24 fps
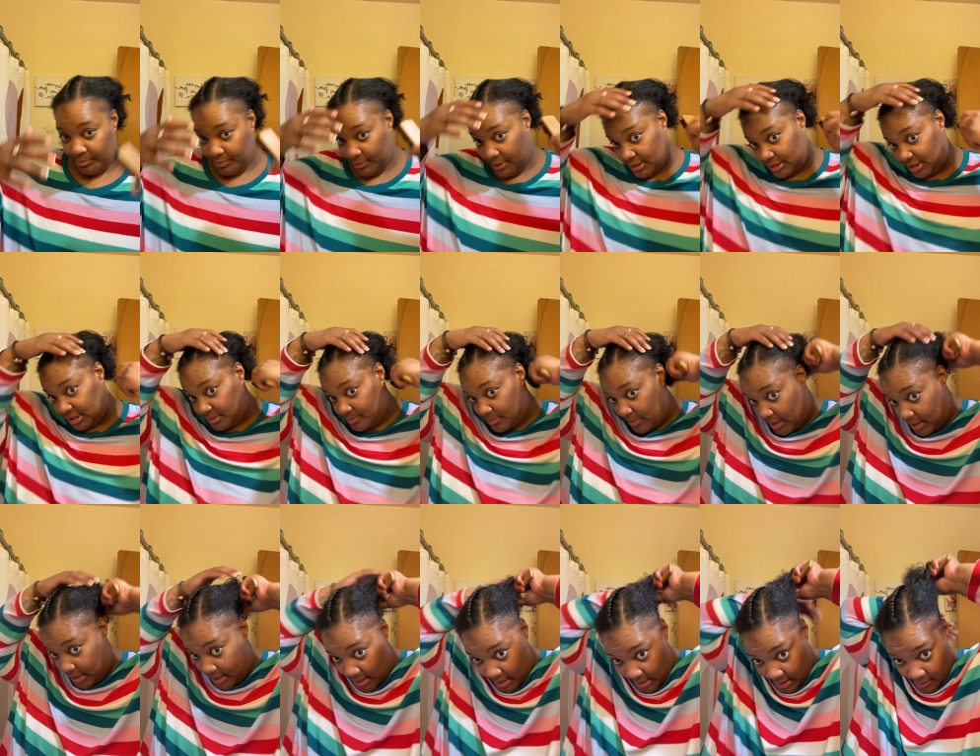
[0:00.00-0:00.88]
brushing my
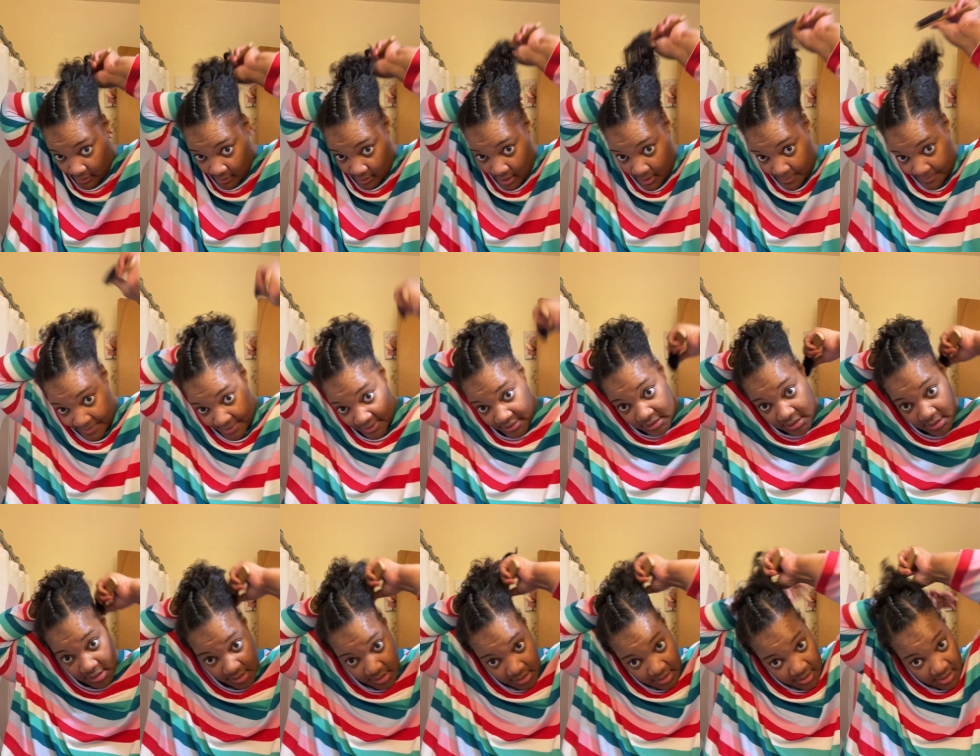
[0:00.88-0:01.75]
hair up
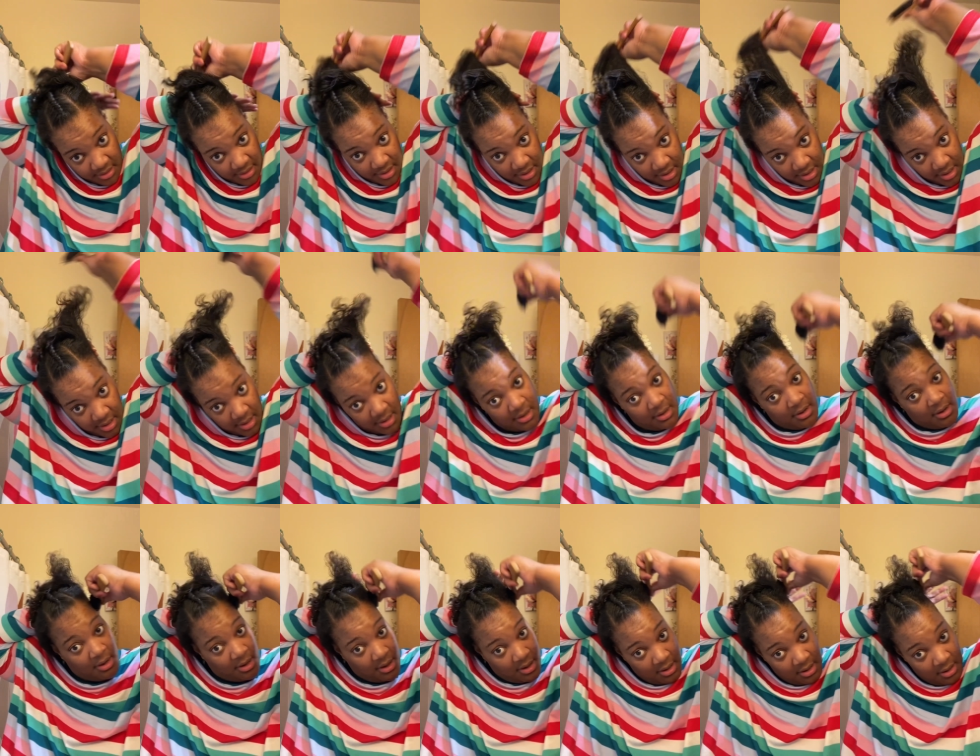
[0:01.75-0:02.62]
into the
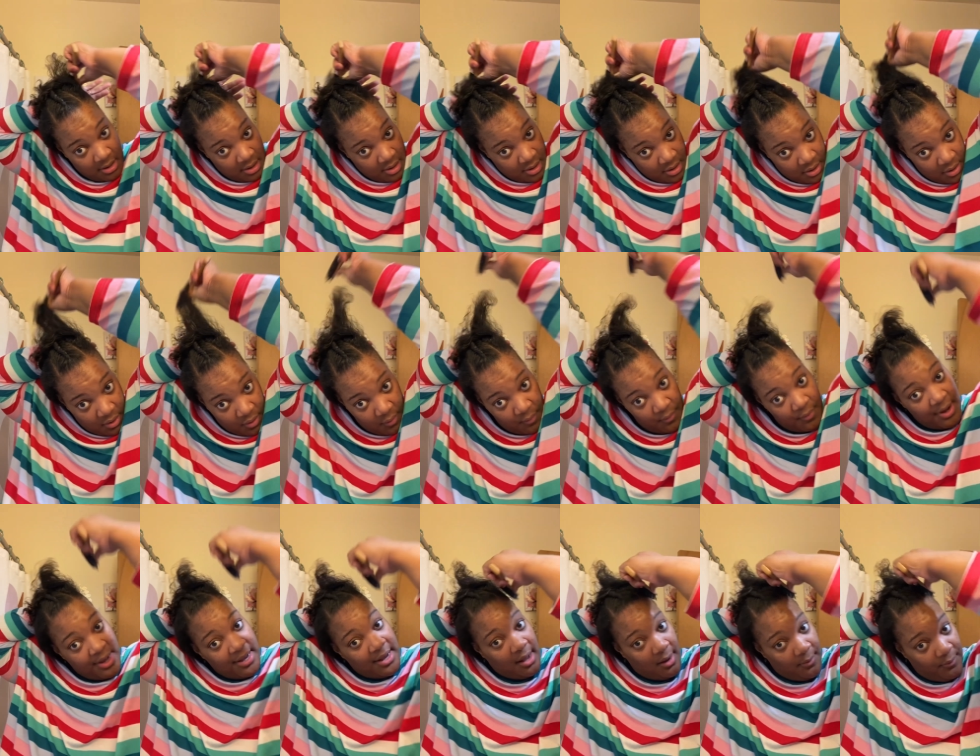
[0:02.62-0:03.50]

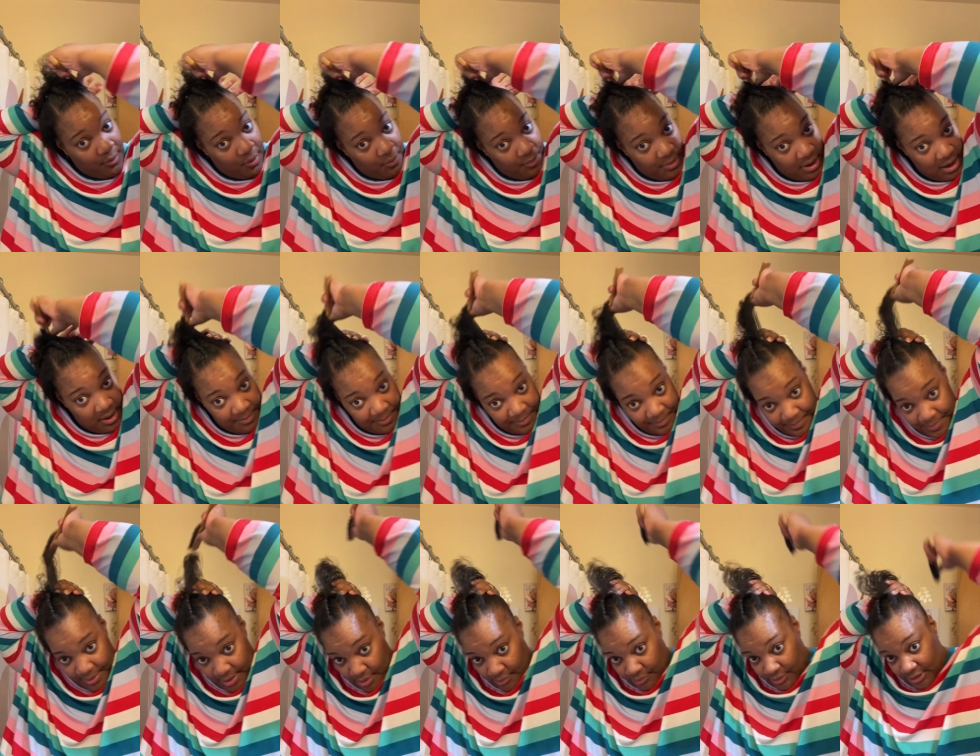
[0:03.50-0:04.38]
way I want my
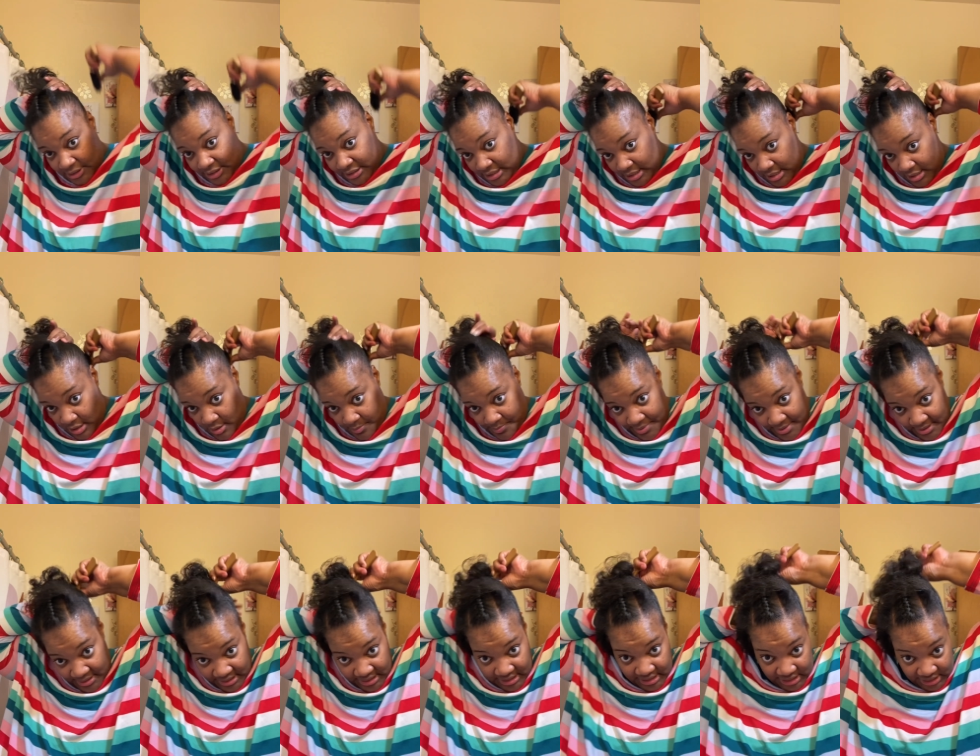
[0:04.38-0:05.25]
ponytail
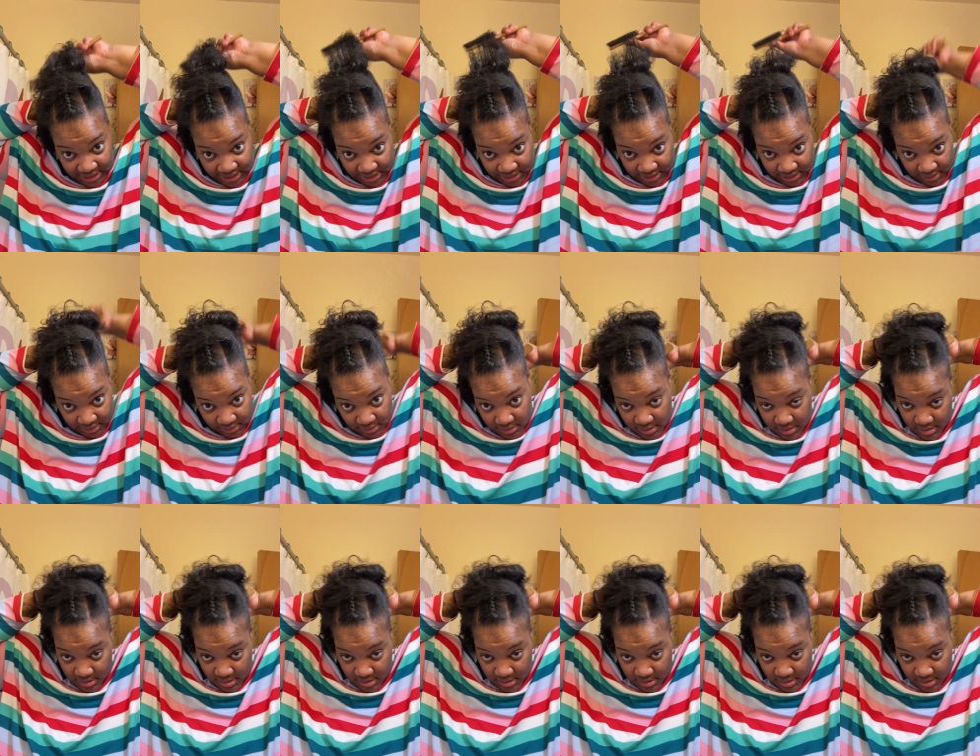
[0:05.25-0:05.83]
position.